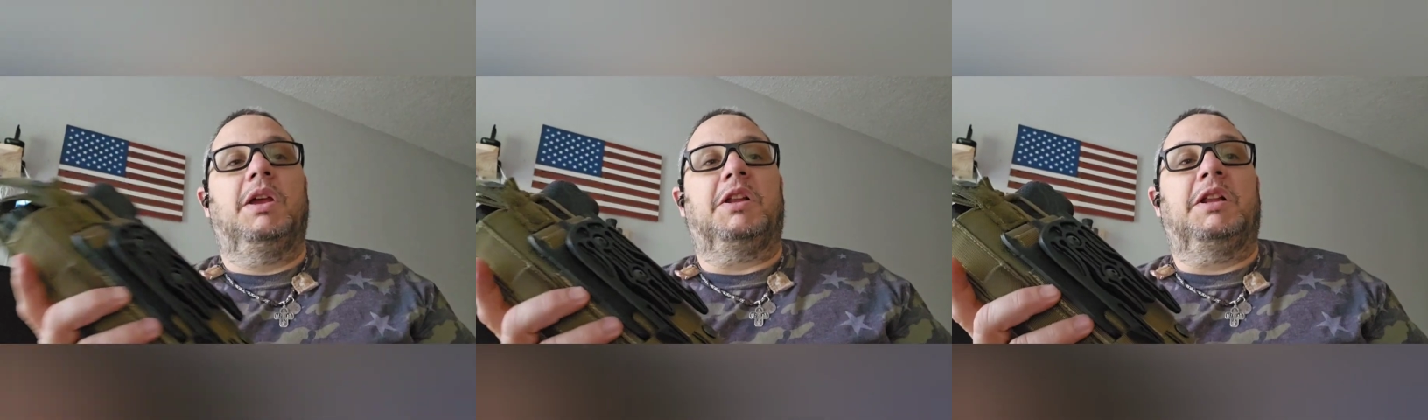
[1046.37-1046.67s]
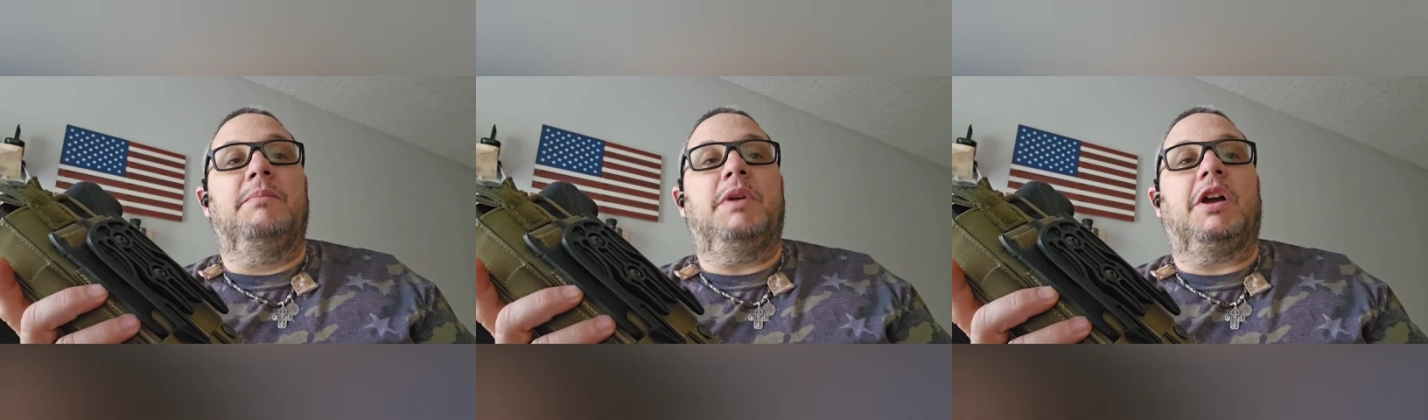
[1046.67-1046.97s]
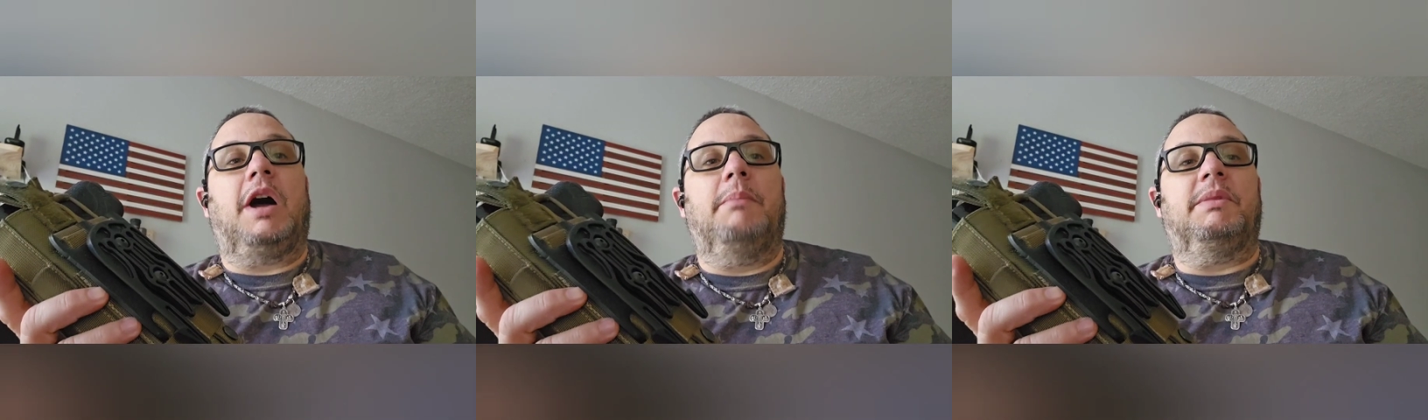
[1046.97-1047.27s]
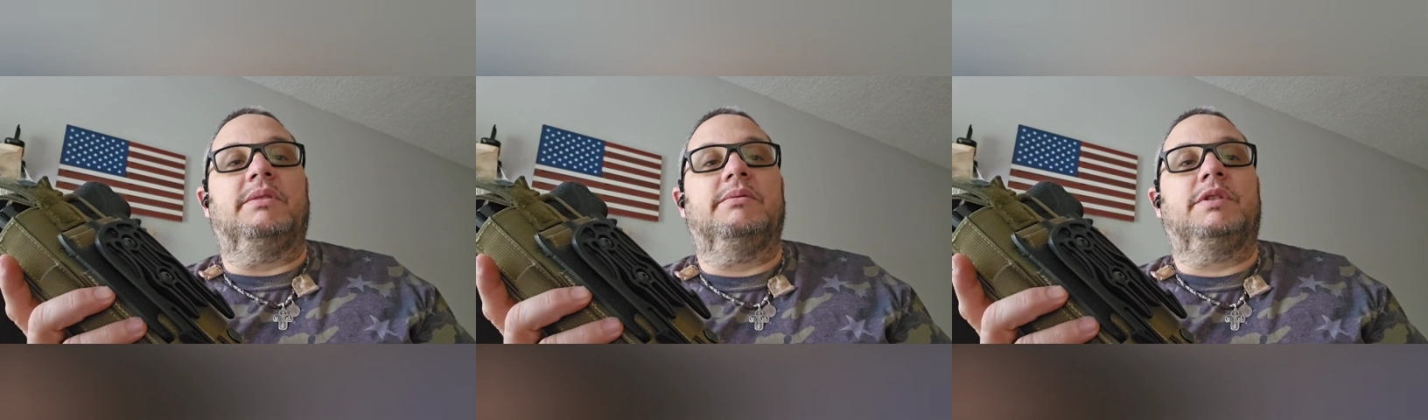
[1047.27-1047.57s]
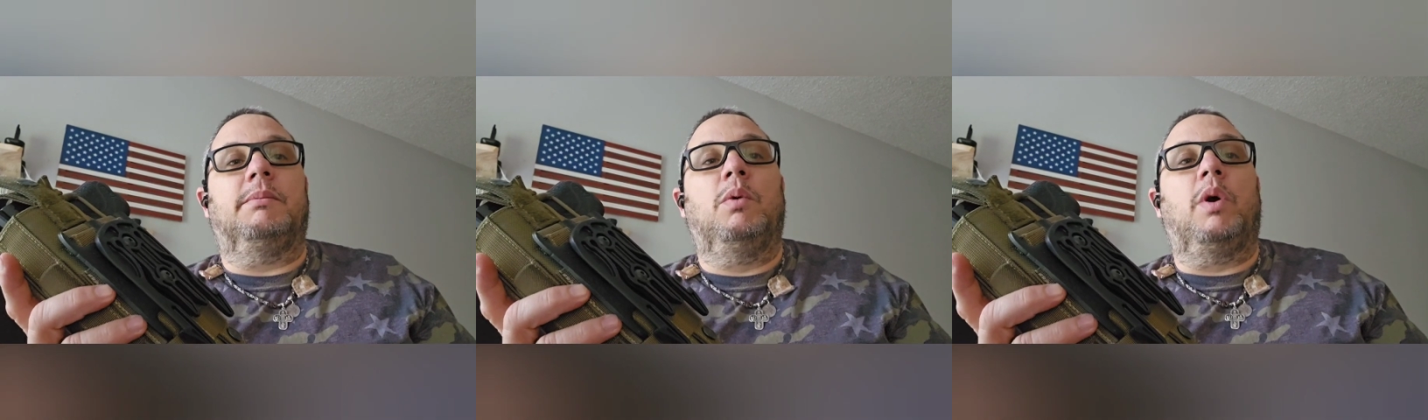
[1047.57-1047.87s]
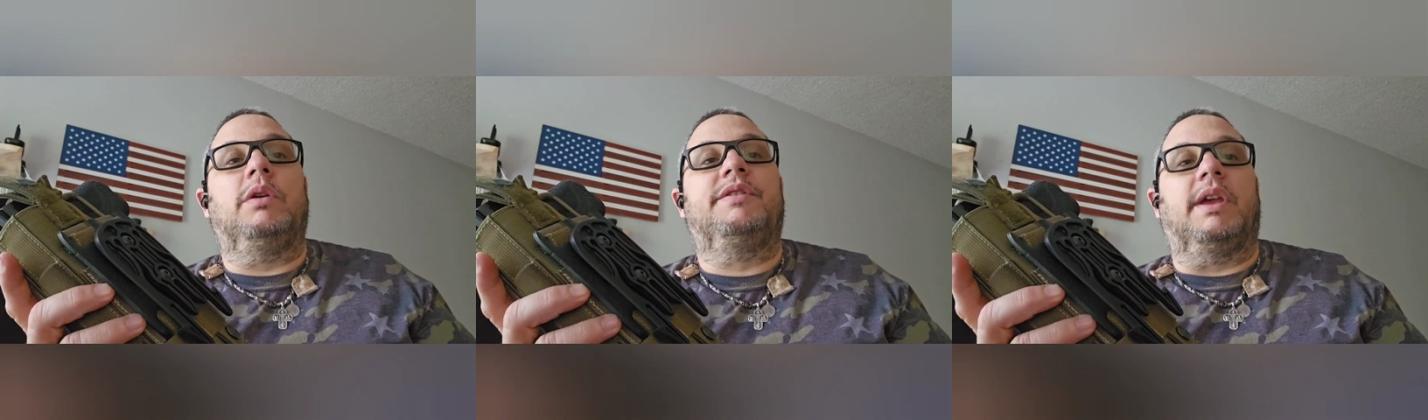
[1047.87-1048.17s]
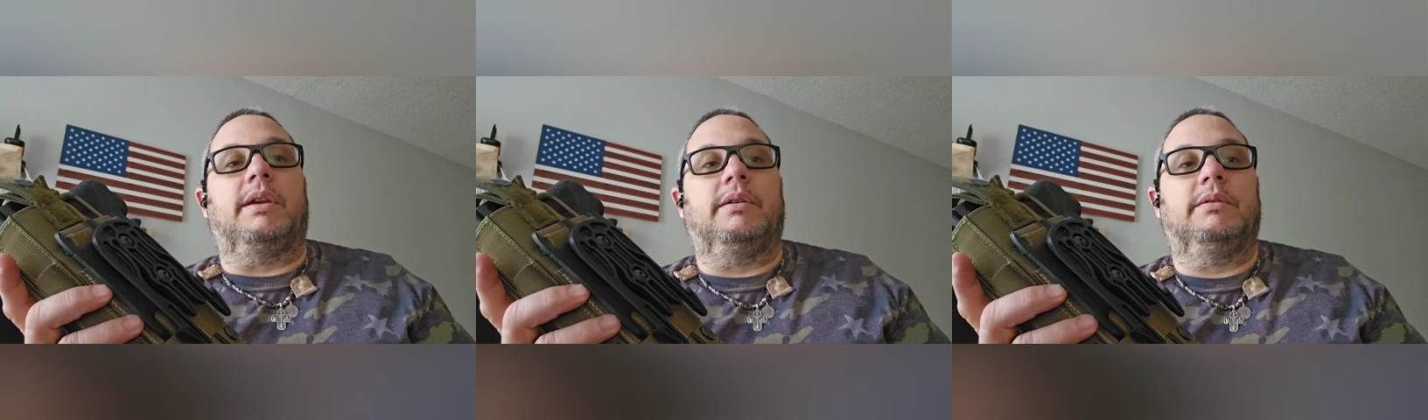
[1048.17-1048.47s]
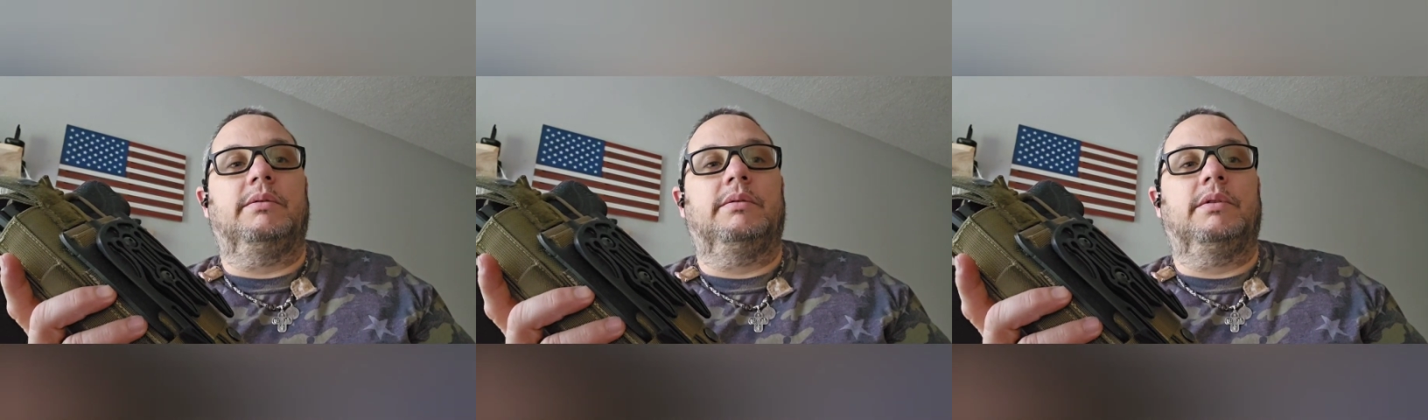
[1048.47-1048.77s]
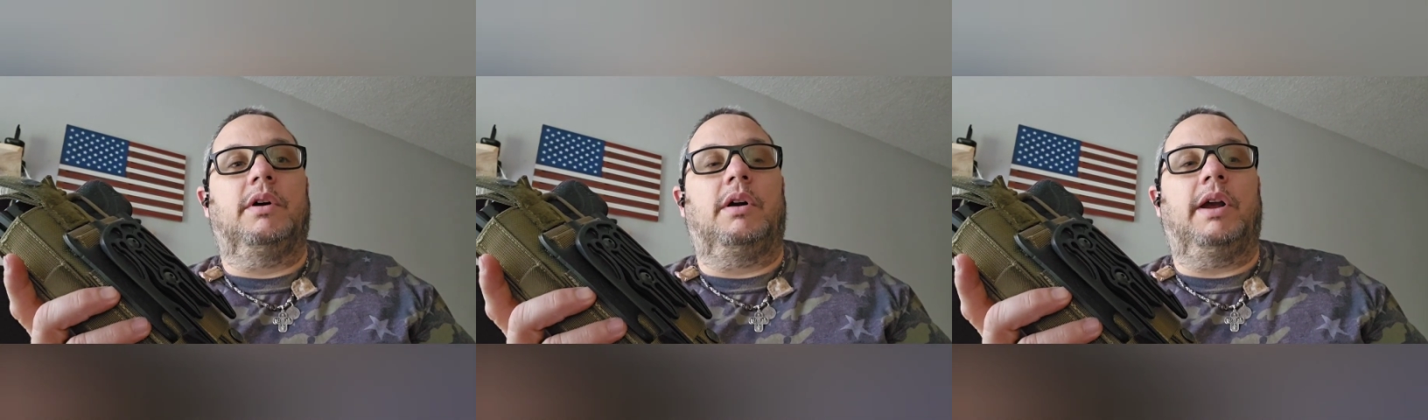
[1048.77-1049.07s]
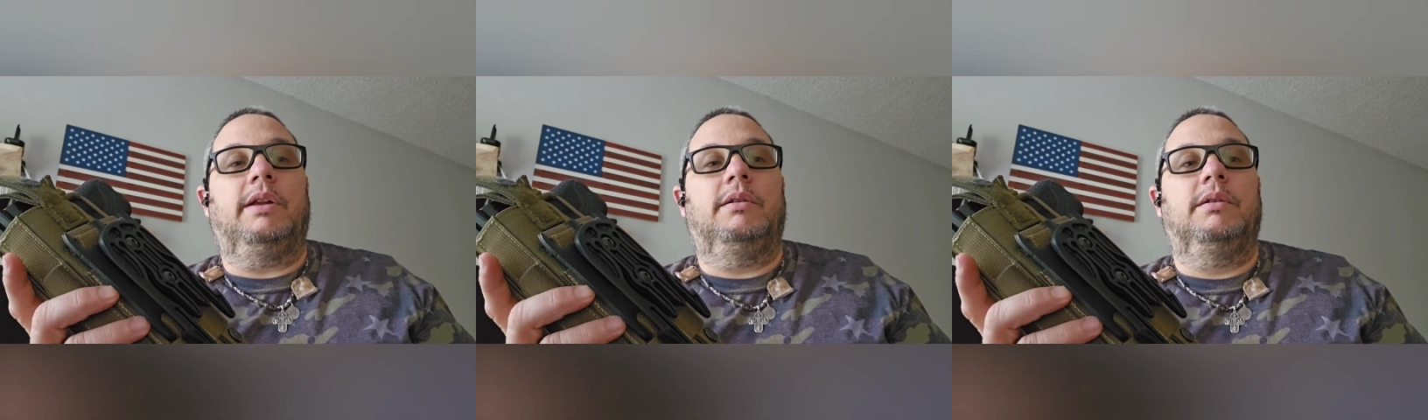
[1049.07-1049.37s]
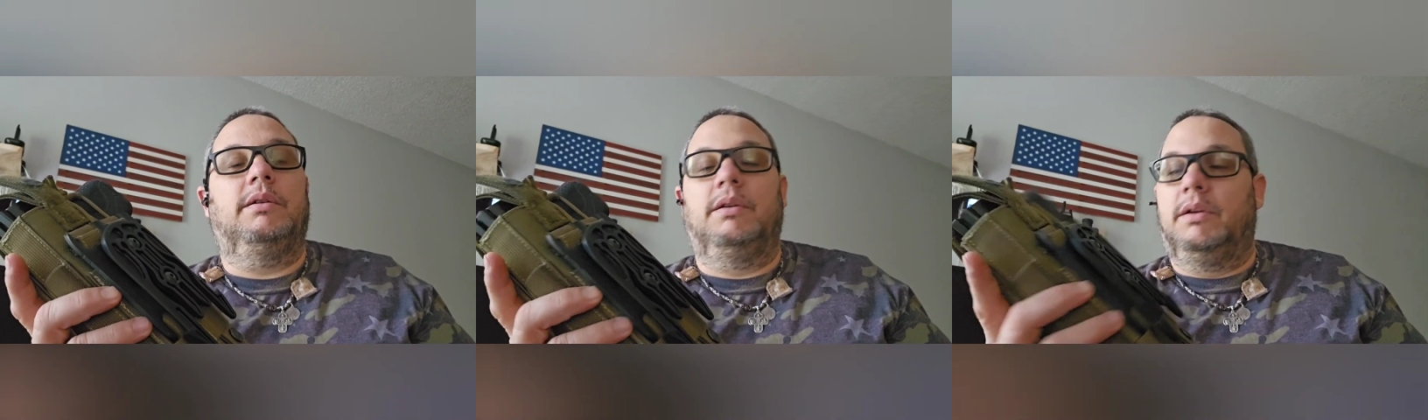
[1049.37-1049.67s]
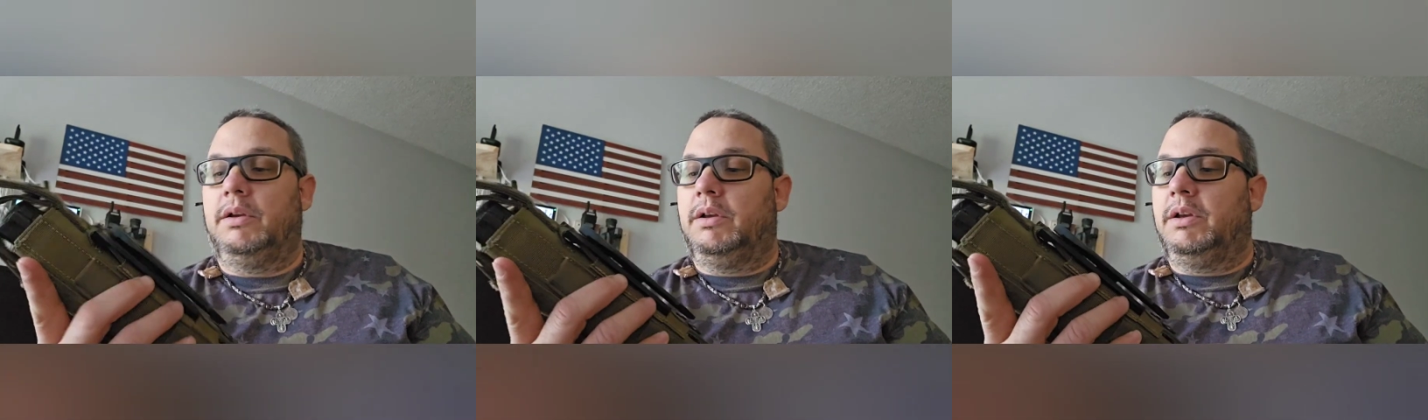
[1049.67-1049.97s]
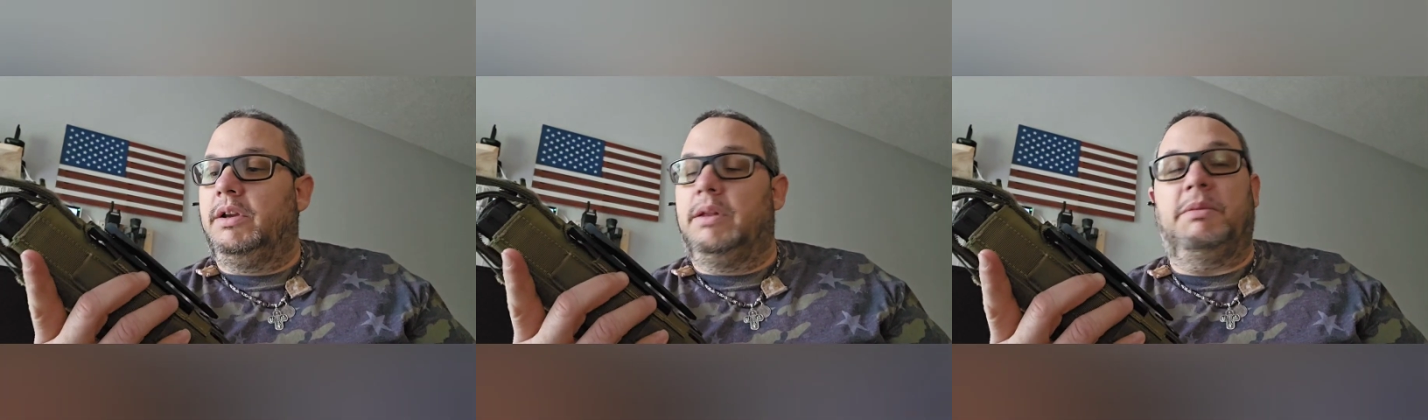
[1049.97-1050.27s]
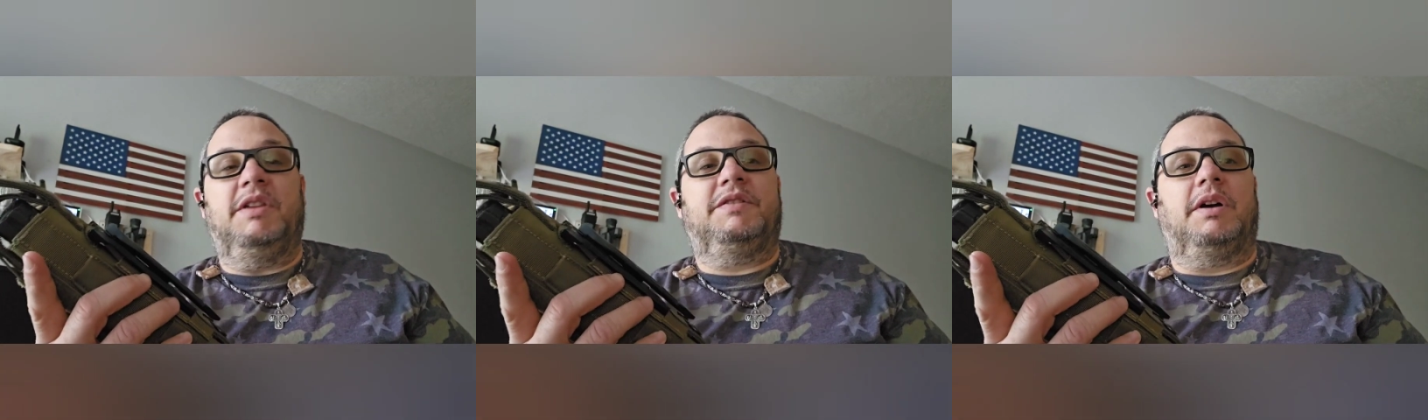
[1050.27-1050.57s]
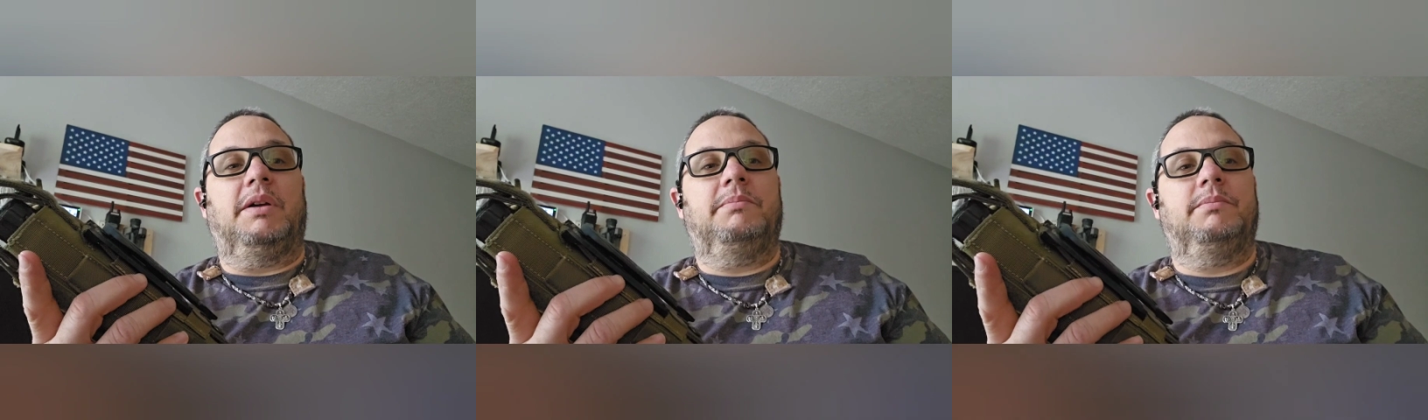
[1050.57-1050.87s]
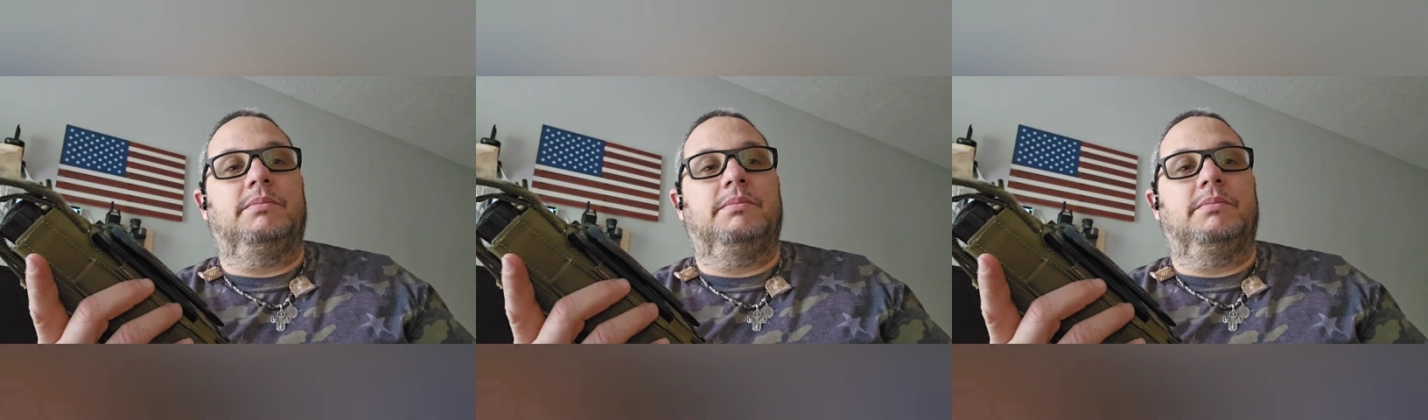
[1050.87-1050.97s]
leave me a comment. Tell me what you think. All right? In the meantime,